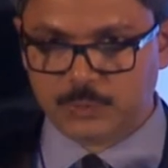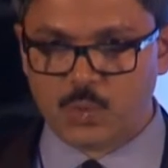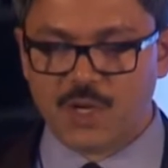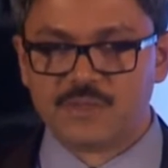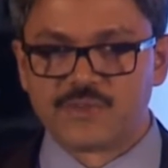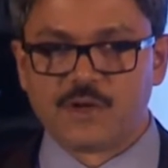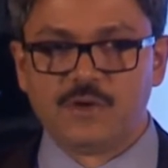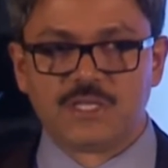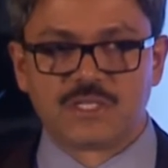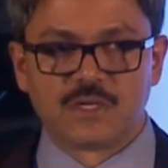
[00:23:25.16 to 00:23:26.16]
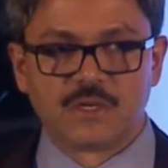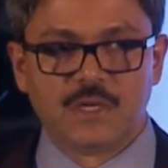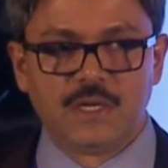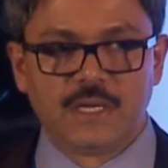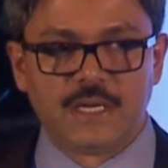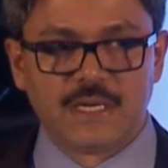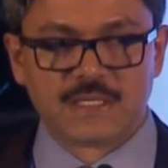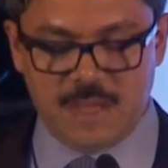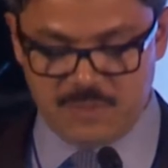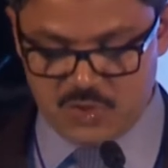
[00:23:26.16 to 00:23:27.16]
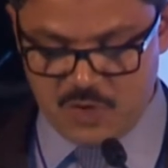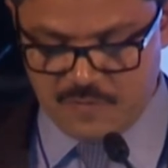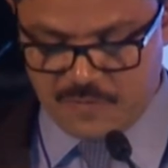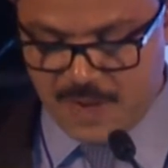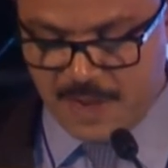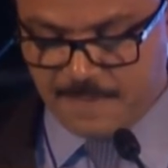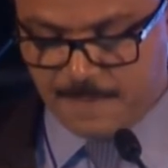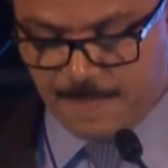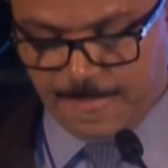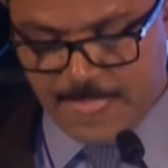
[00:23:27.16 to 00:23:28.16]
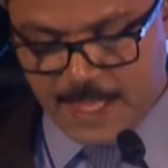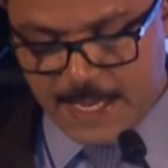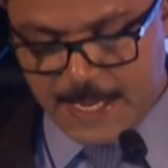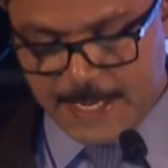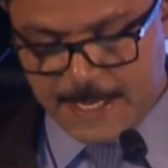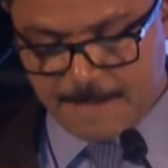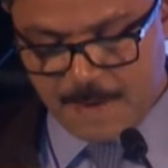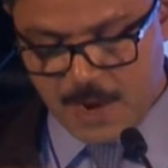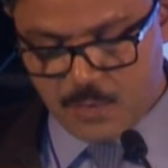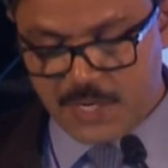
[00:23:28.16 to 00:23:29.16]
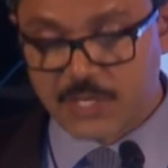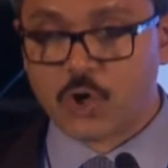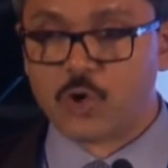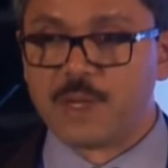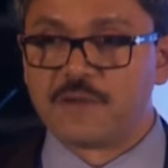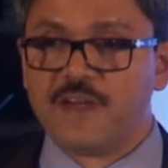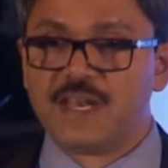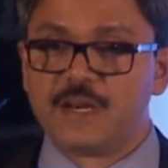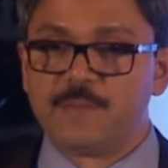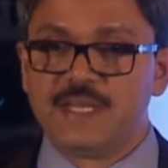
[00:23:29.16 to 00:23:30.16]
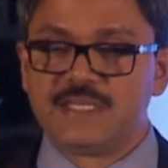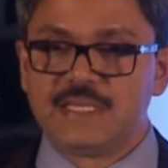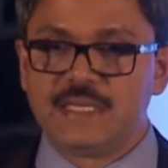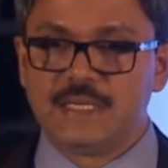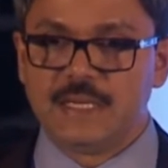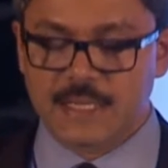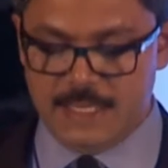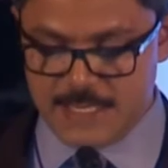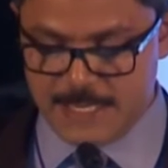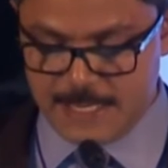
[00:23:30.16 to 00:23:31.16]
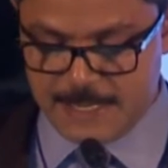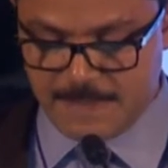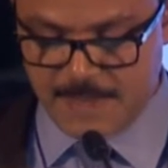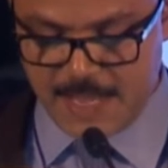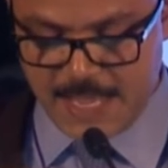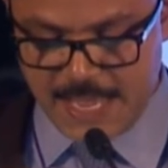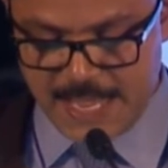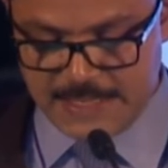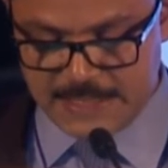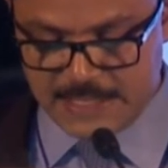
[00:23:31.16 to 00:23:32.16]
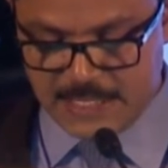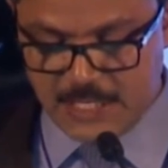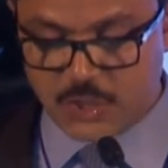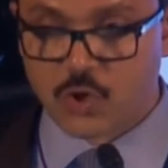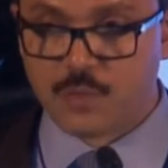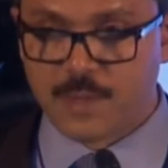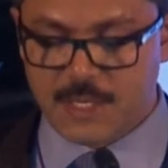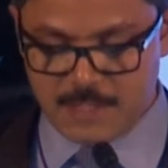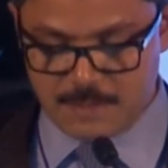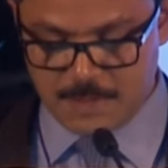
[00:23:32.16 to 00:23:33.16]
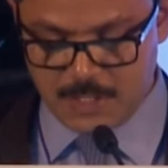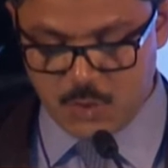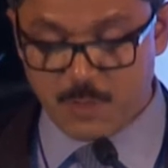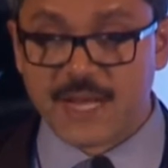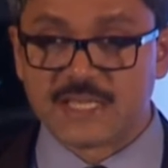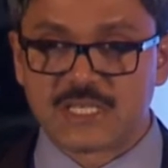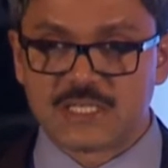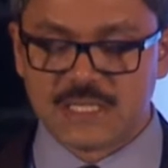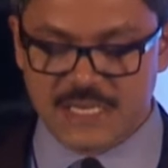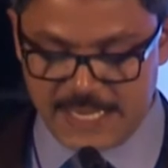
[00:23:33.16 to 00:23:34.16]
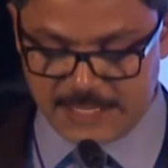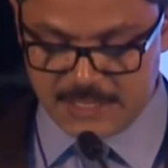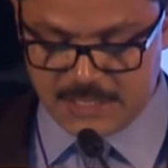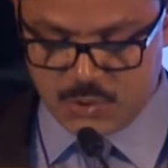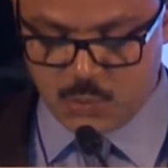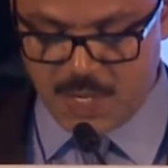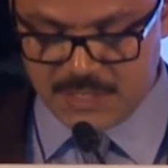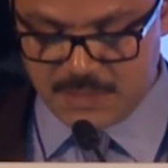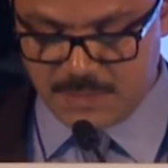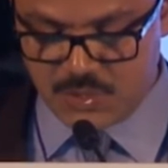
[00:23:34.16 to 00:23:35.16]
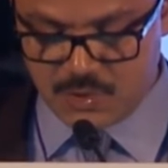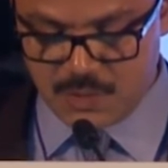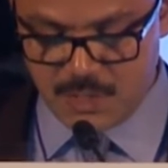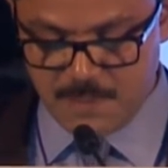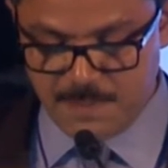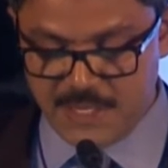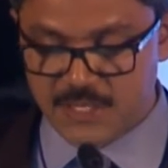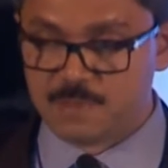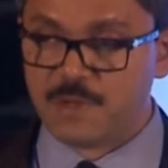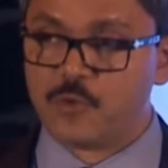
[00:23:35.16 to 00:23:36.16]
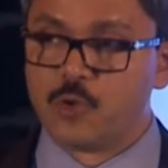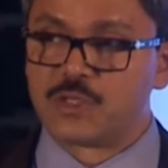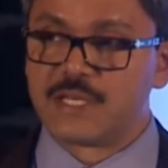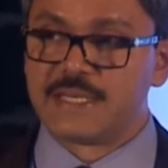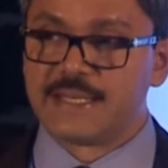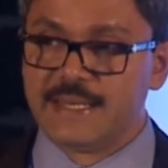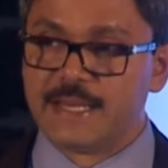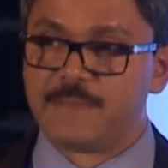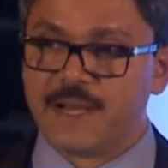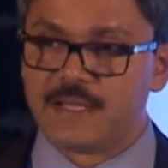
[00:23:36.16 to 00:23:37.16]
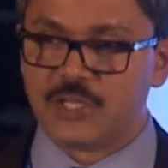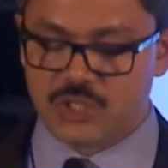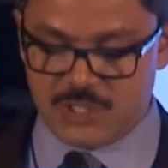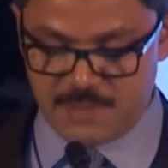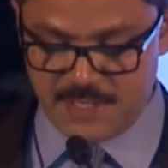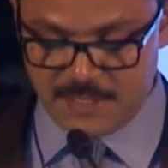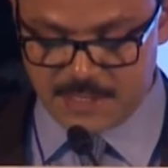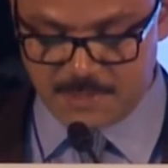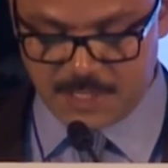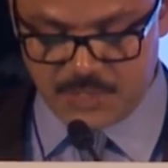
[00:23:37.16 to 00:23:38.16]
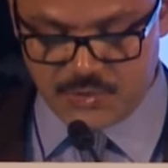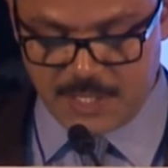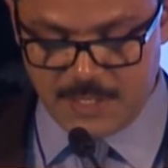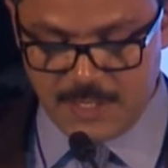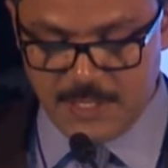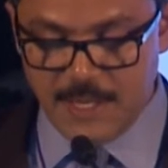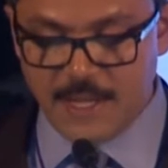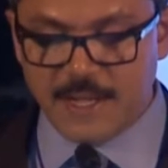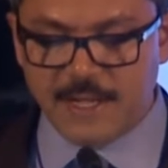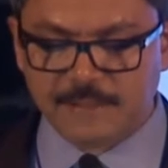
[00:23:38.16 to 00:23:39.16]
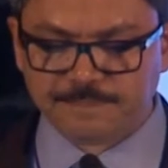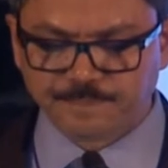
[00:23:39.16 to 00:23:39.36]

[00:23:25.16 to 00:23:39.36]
world regulator in terms of uh, uh, our economic vulnerability uh, and the economic, uh, human asset index, the two other major pillars before they declare Bangladesh as a middle-income country. Uh,